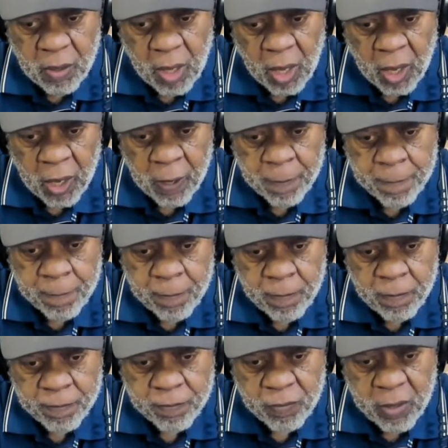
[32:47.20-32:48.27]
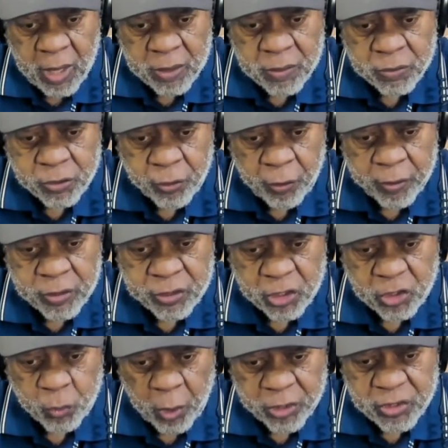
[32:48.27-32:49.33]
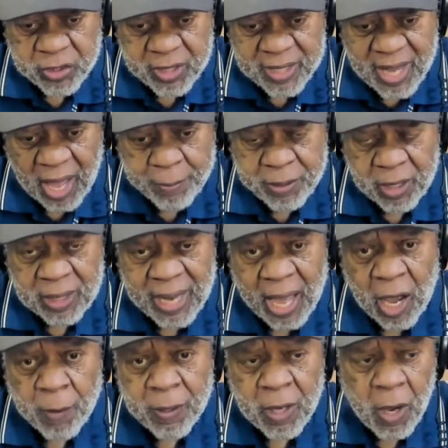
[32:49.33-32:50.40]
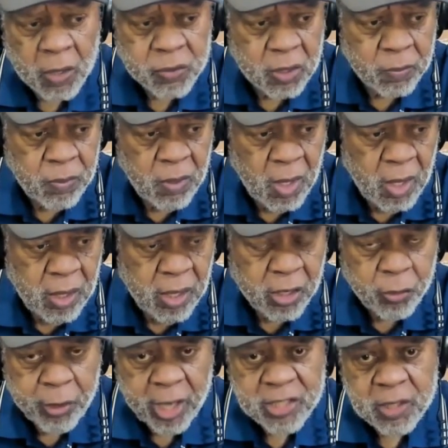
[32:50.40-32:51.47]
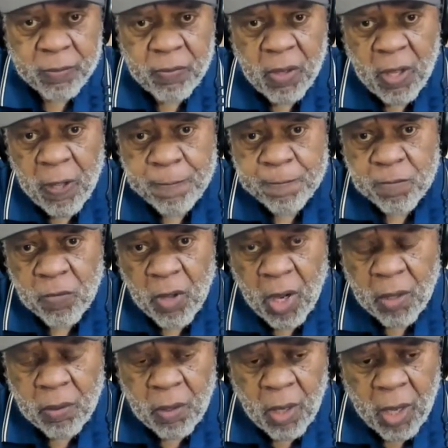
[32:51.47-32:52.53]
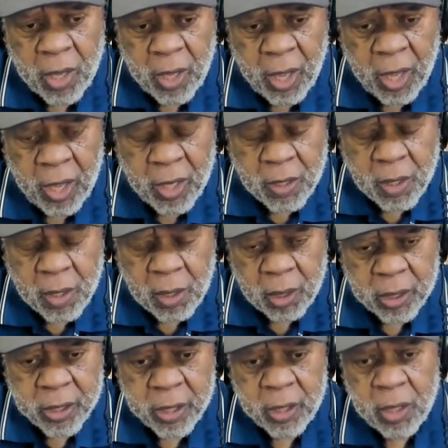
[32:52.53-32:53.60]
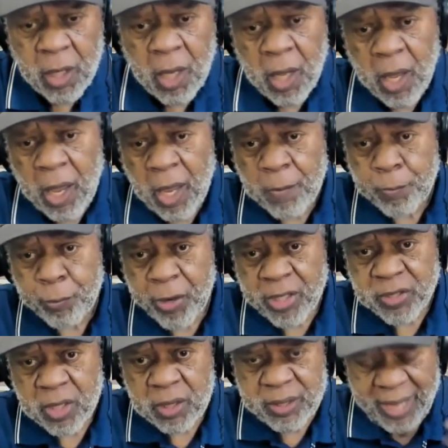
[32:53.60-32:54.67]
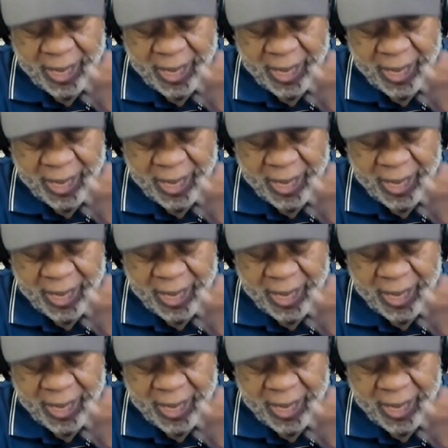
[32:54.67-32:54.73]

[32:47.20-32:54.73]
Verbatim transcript: um, in certain situations cannot be allowed because it, it creates a, a, a clear and present